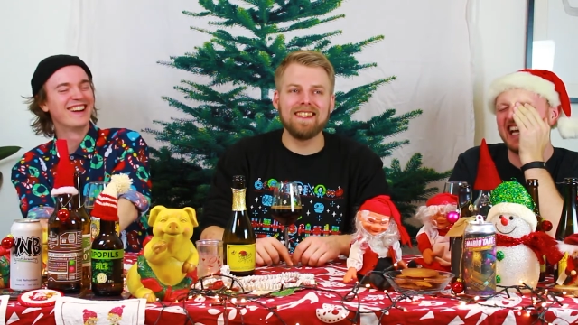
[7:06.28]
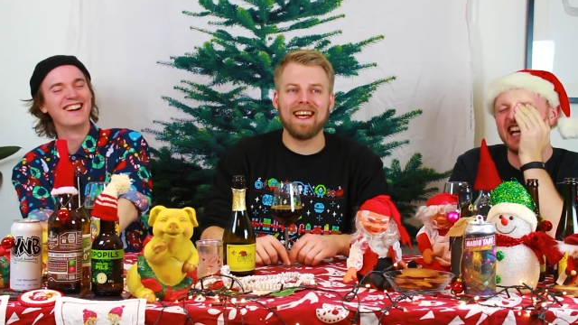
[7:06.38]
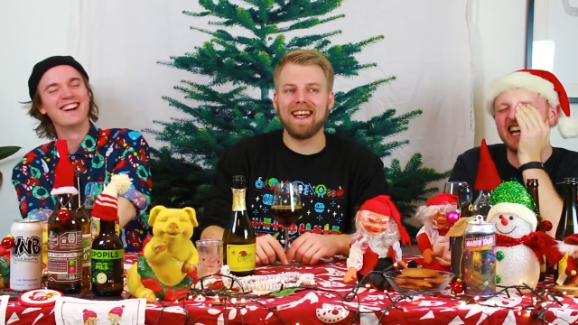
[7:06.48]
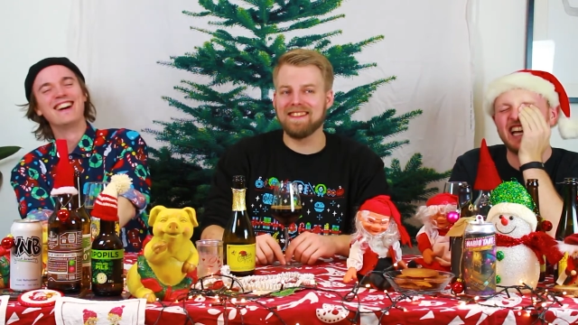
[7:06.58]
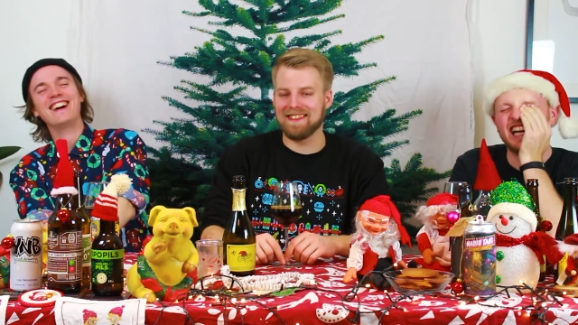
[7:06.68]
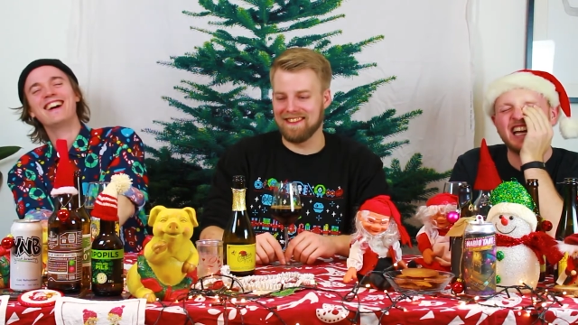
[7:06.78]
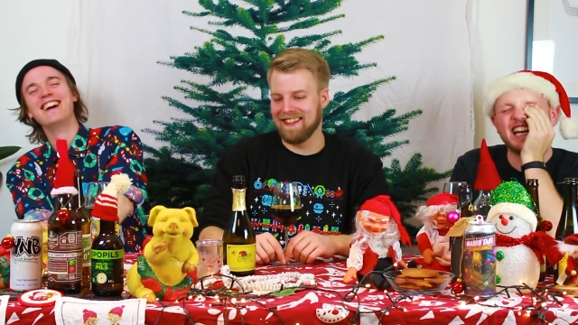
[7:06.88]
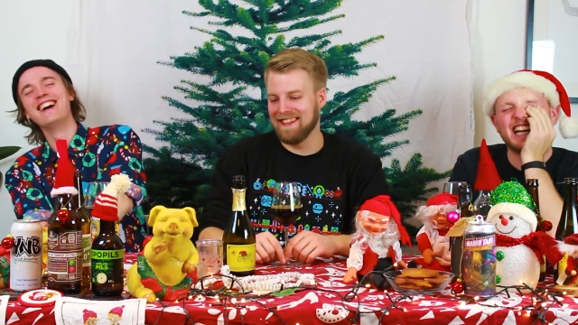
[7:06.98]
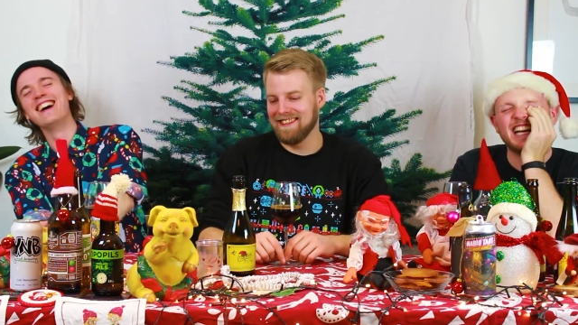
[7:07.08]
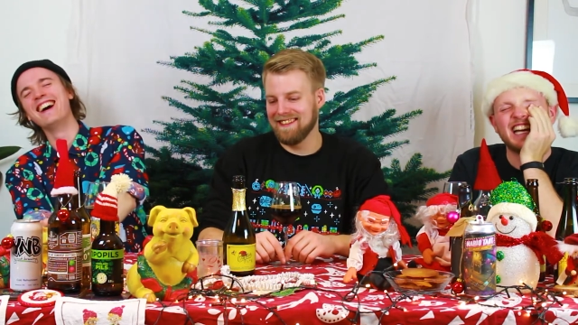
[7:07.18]

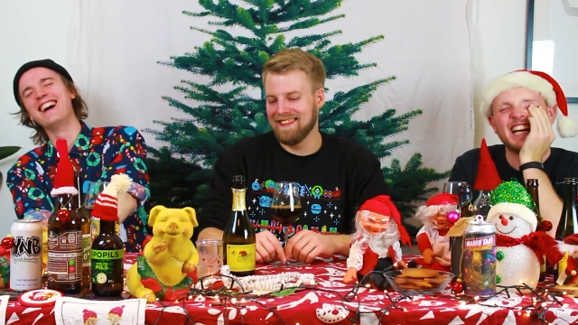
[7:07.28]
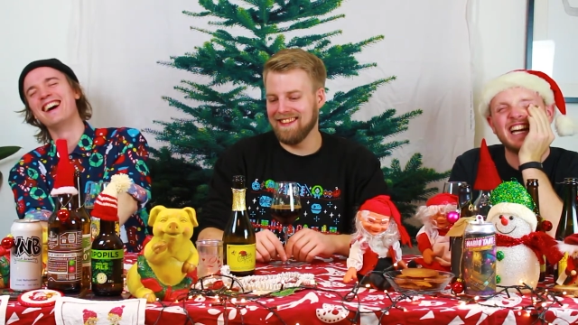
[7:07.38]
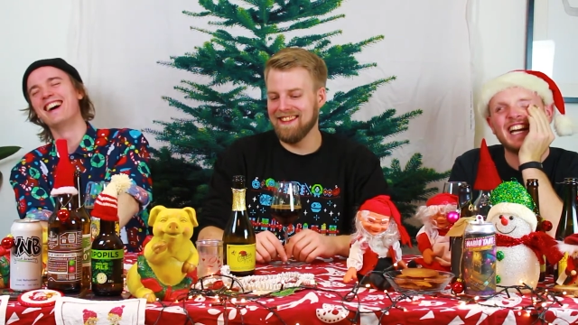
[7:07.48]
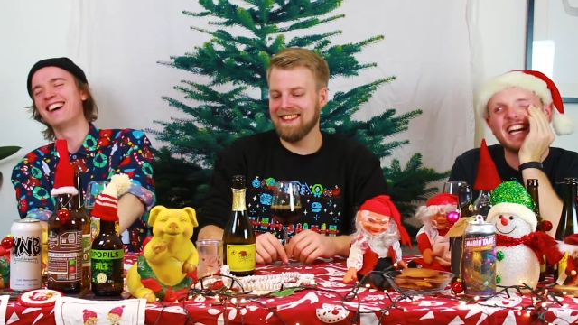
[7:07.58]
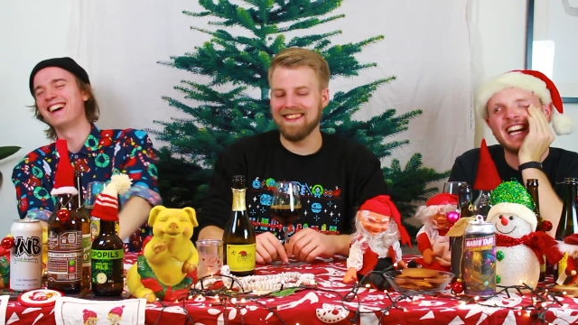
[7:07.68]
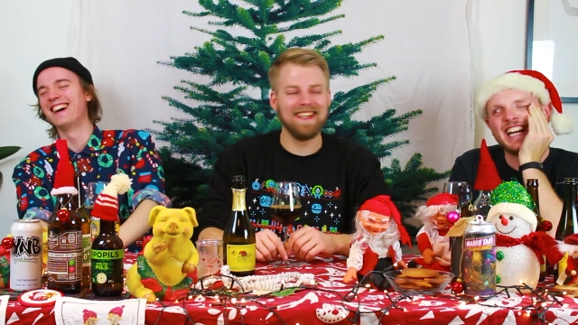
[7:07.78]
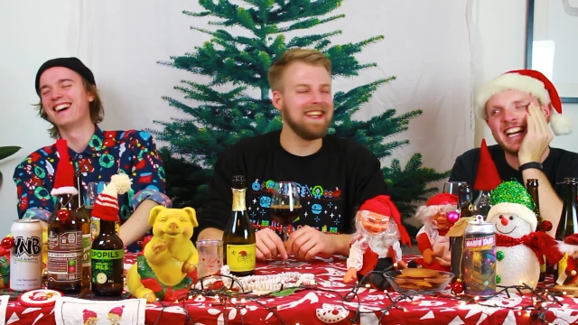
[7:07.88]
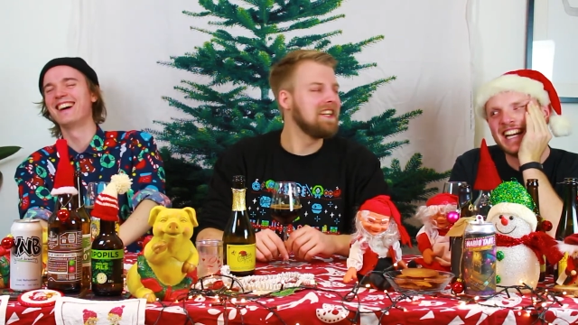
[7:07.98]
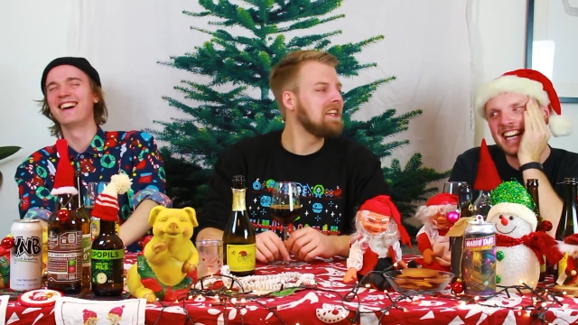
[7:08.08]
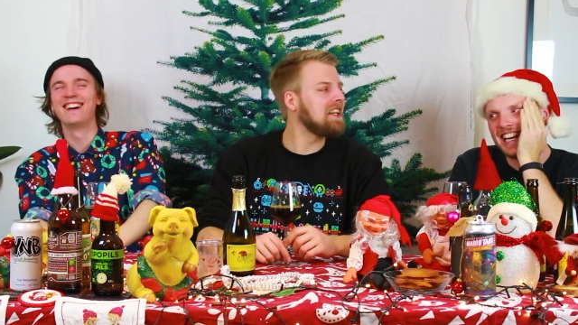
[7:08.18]
Speaker 1: hazelnut.
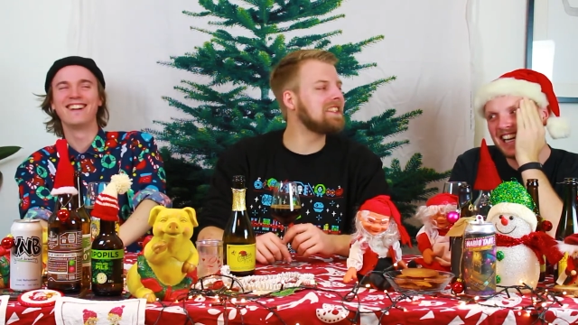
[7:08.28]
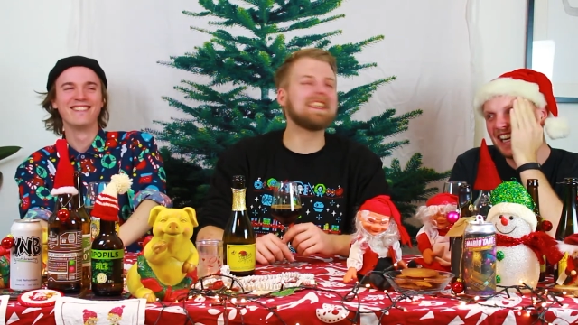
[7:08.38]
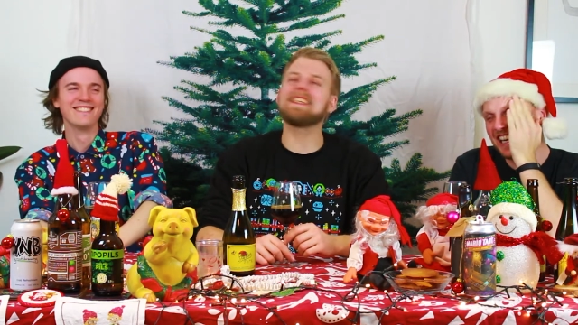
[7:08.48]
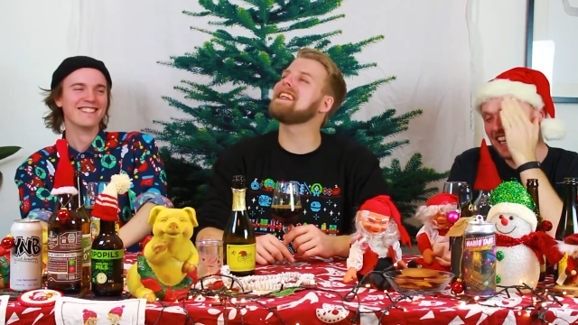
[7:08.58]
It's got